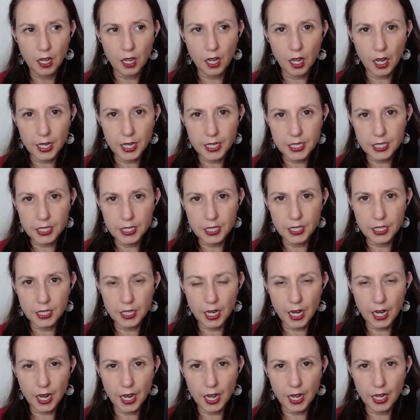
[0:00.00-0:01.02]
I
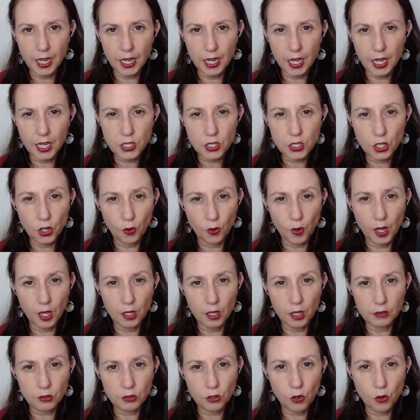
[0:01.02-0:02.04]
did a
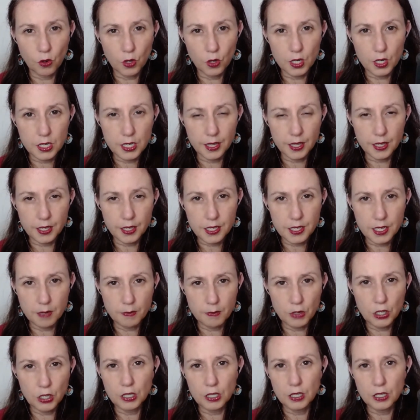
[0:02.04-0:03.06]
SQL course in the
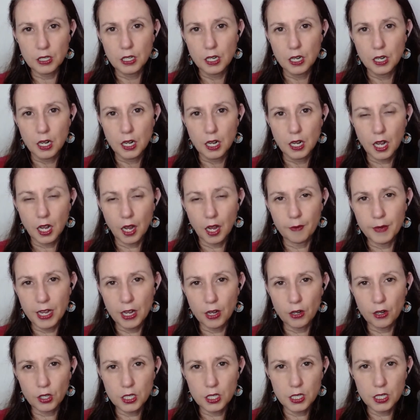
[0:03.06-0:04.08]
summer. I'm
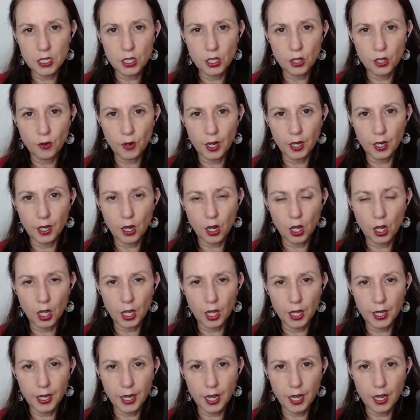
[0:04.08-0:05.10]
now continuing
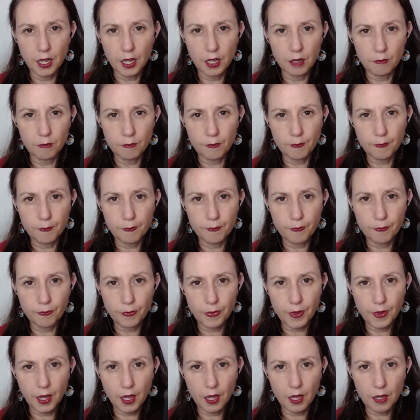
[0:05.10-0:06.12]
on a
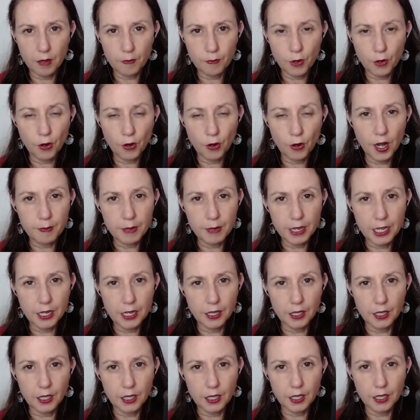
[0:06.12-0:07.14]

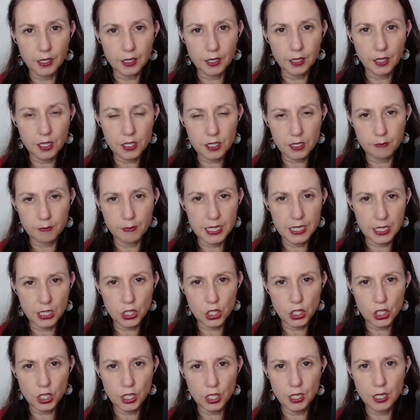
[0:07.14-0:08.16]
programming and
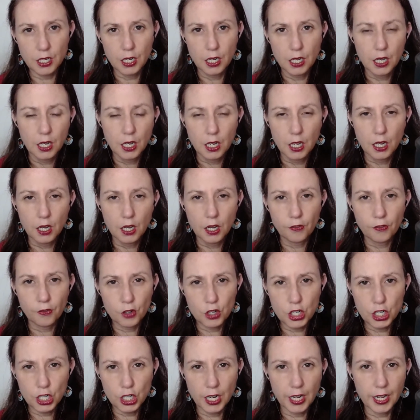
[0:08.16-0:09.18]
customization for
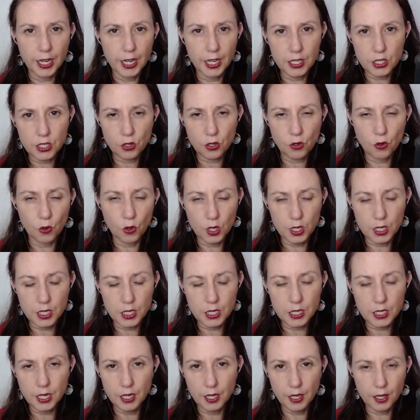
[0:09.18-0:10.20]
GIS
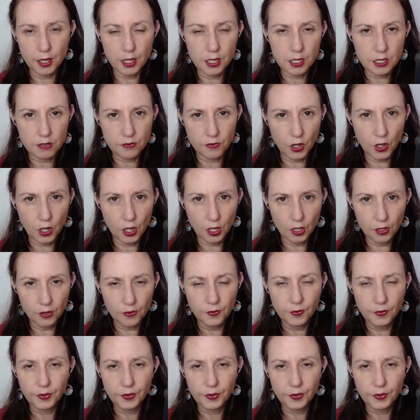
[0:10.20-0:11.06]
course this fall.